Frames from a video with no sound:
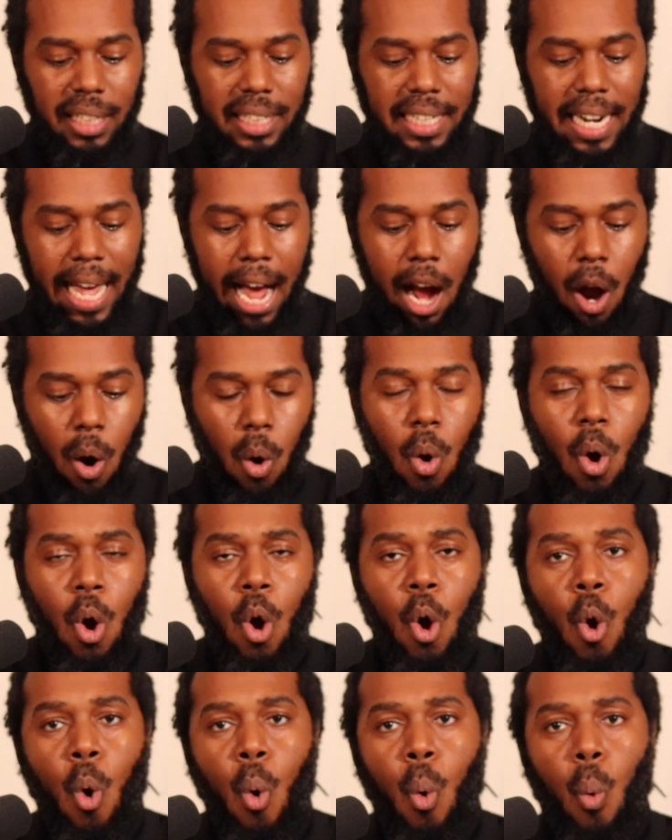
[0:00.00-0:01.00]
Now,
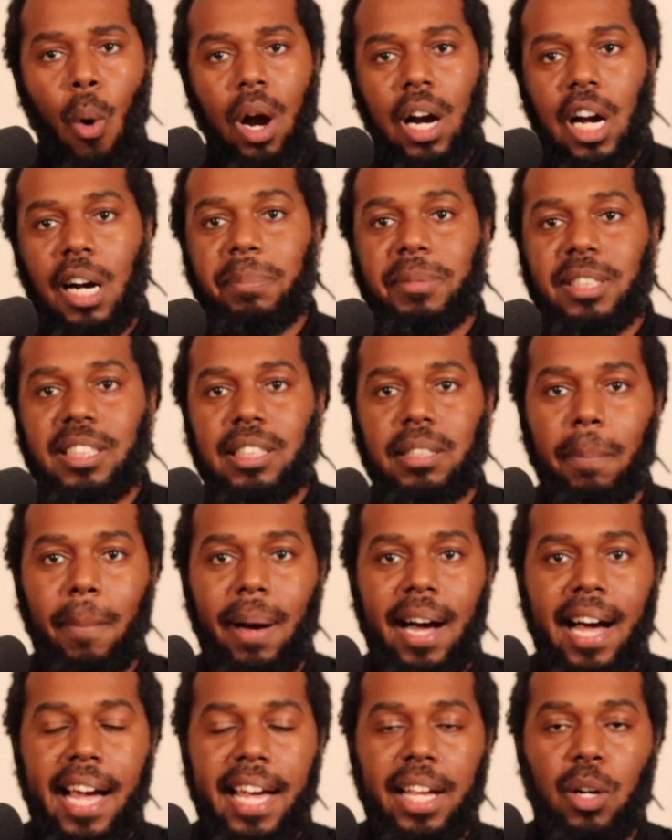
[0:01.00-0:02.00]
what comes to
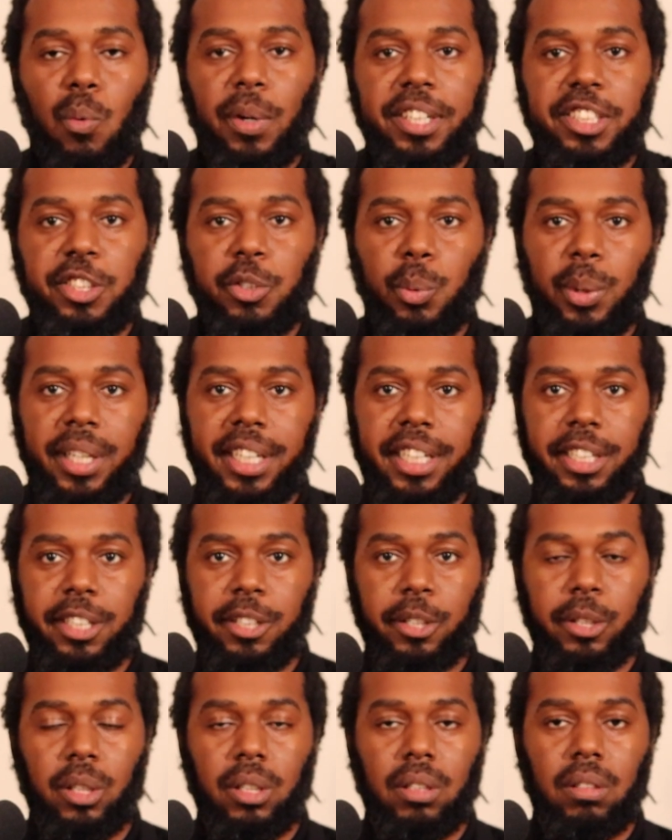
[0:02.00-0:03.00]
mind when you
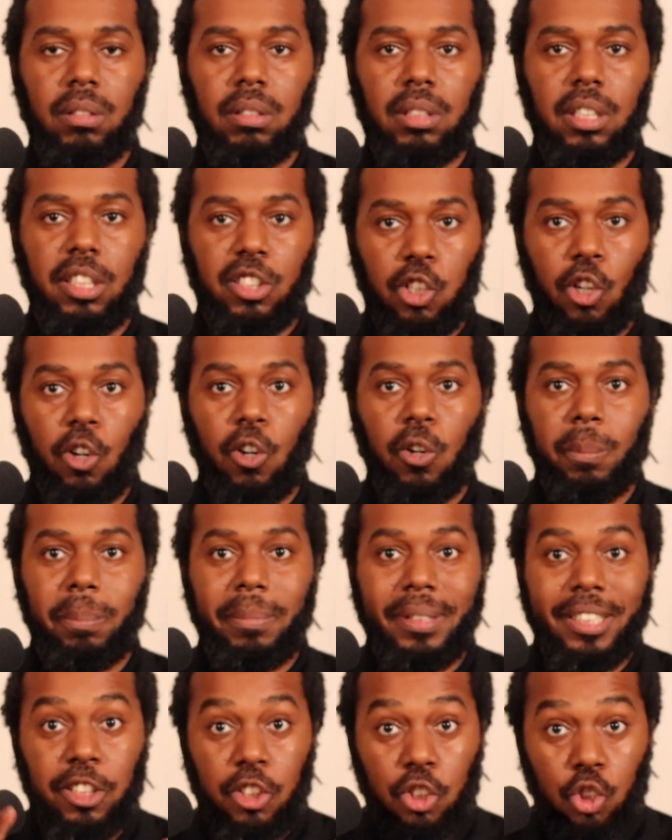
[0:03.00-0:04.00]
hear the
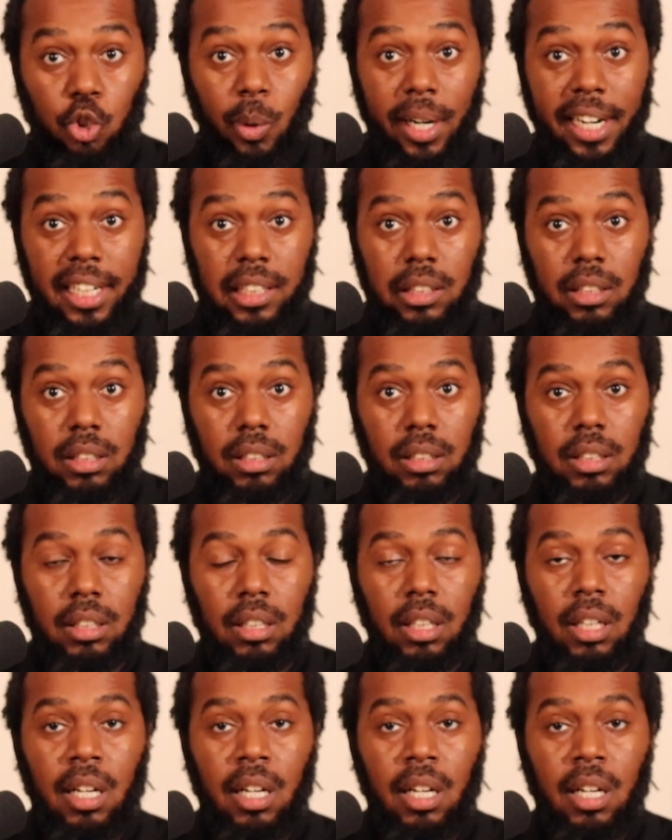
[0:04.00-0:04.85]
term stress?